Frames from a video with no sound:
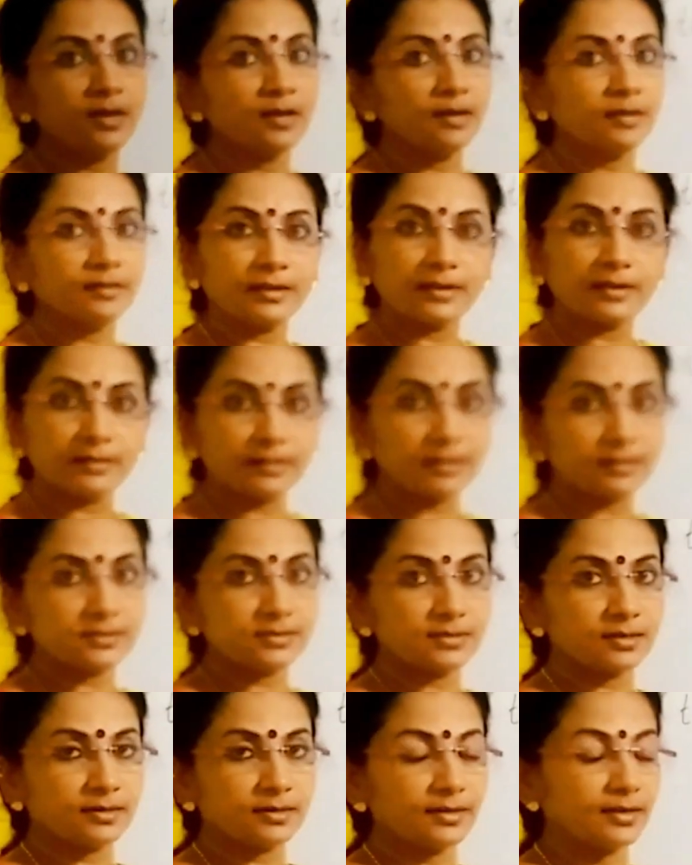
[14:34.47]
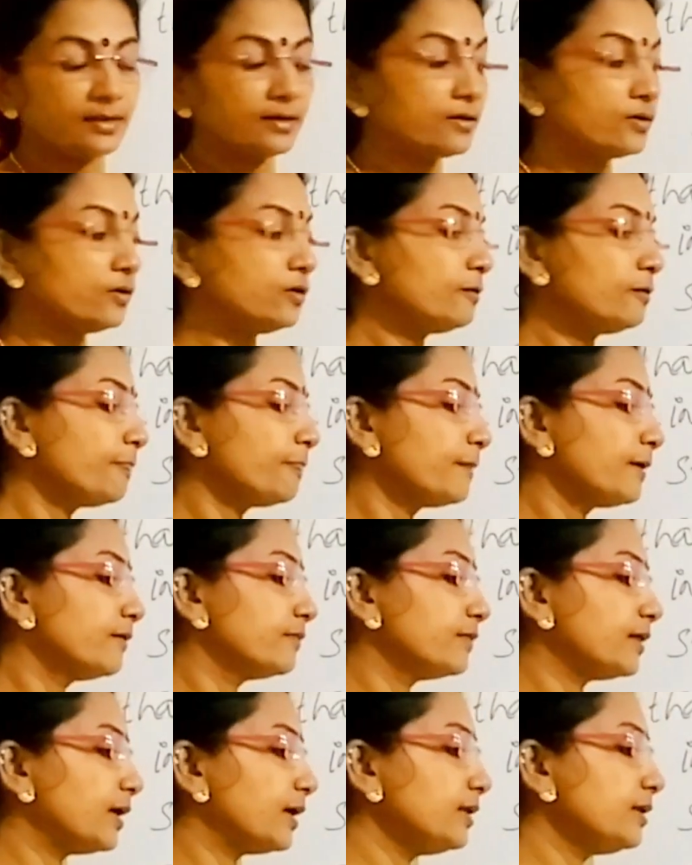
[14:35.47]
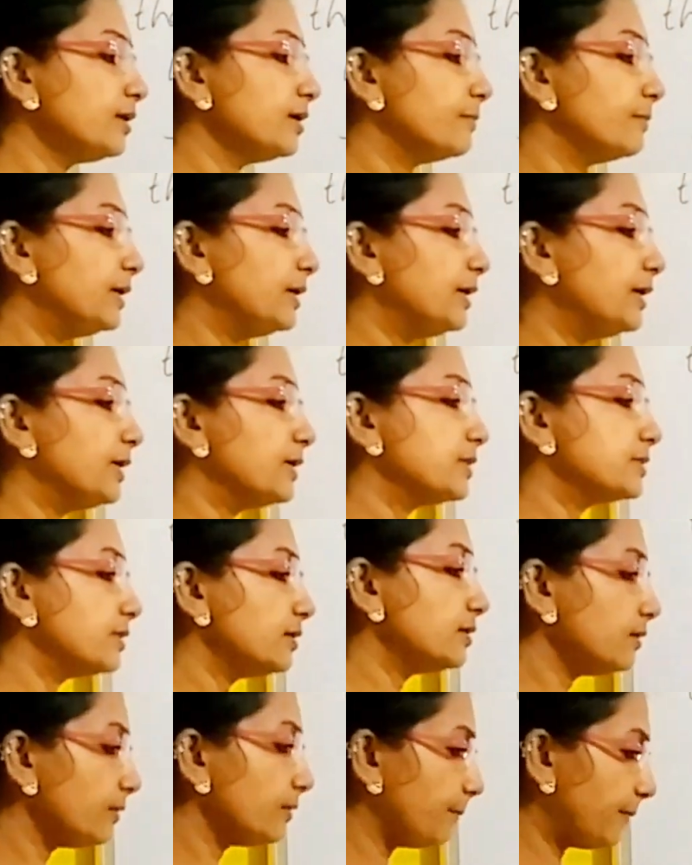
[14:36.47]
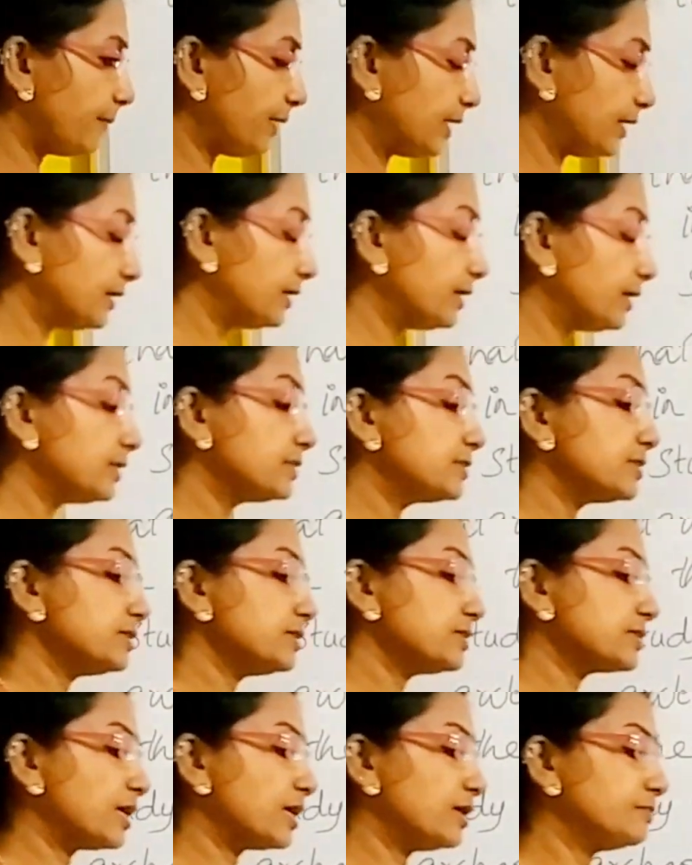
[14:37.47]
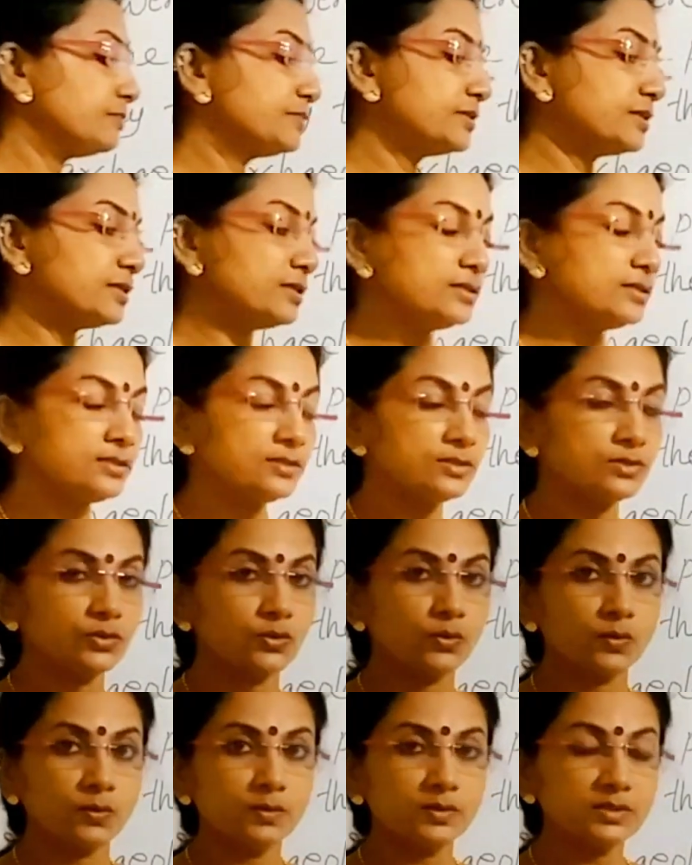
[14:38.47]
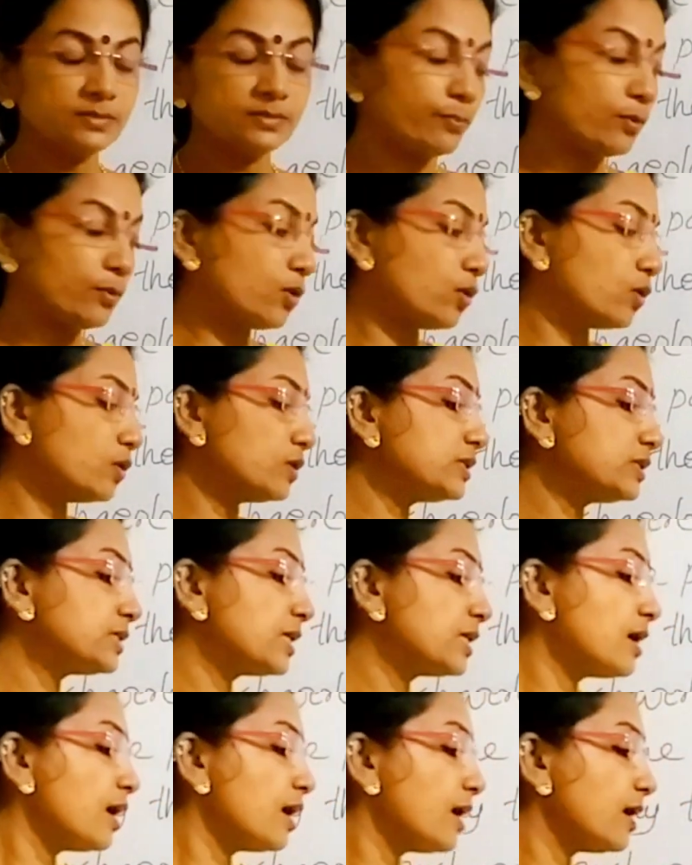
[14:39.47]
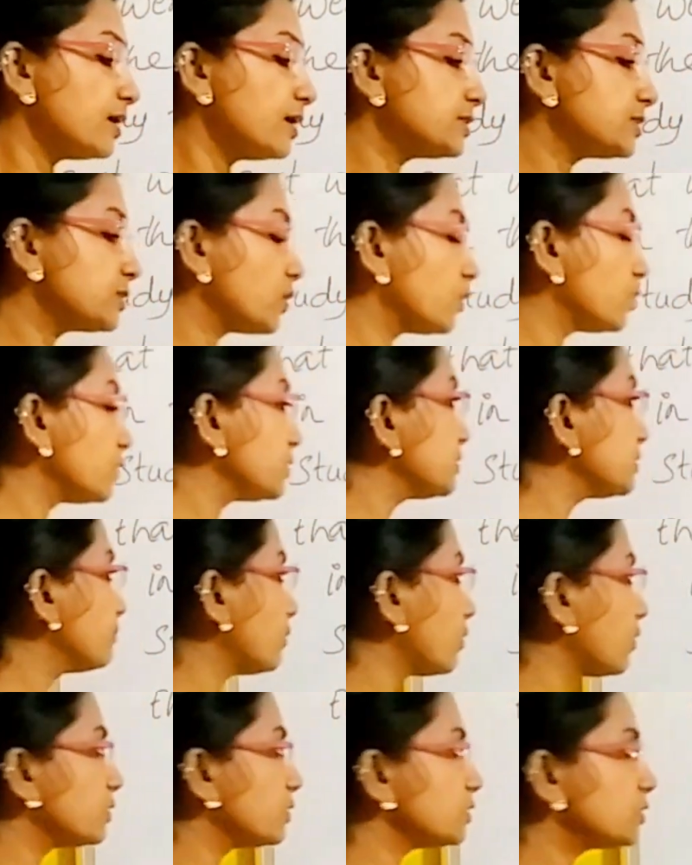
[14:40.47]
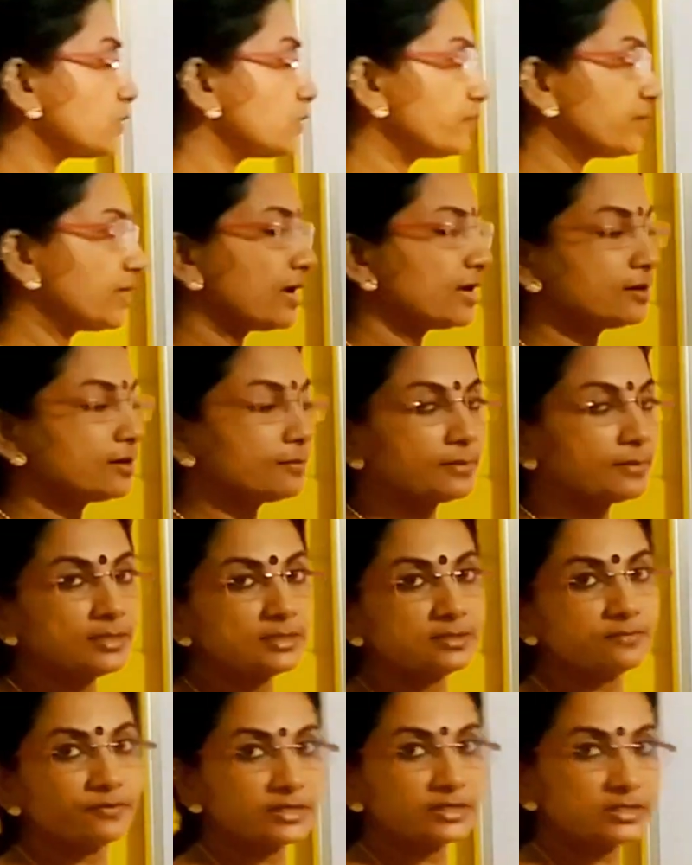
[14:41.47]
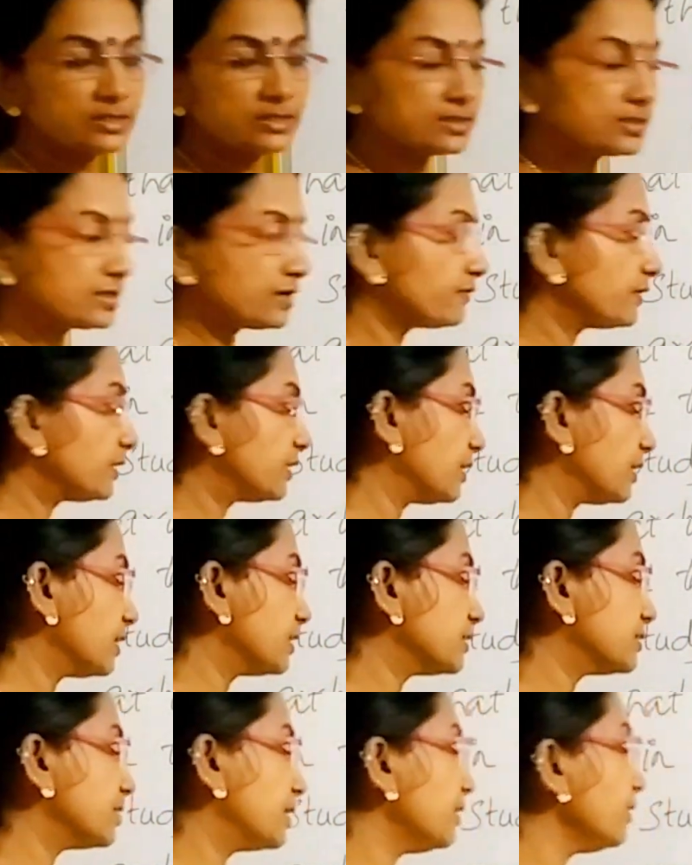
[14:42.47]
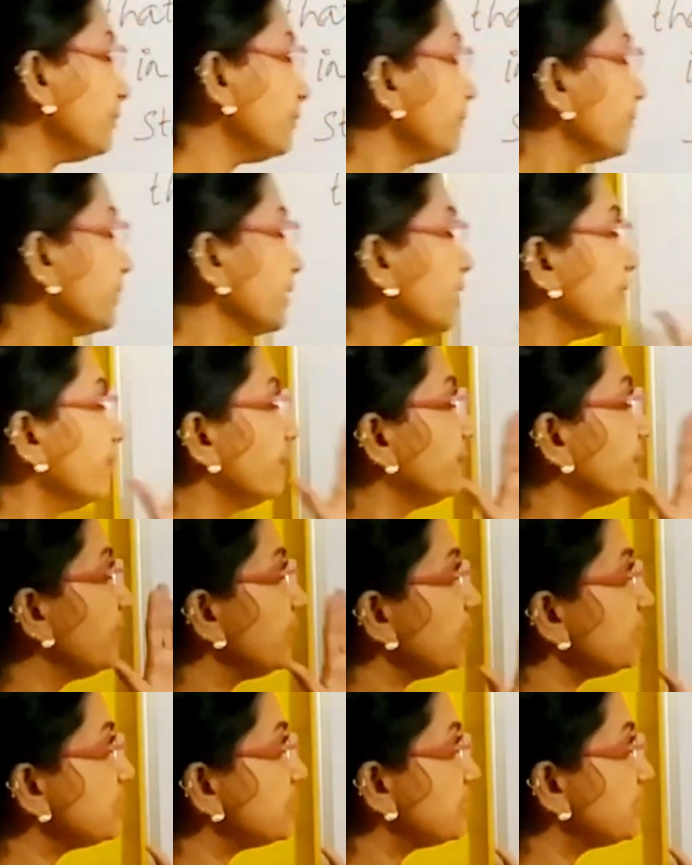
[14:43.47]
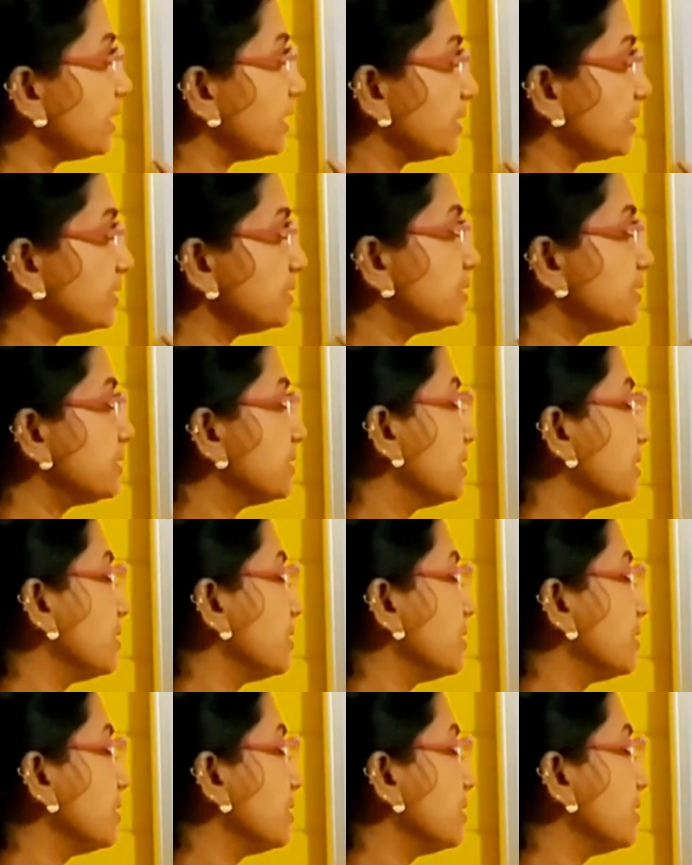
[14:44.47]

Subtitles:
that things are there, no? That buildings, paintings, sculptures, tools, pots, stones, bones of the animals, fishes, everything is there. These things,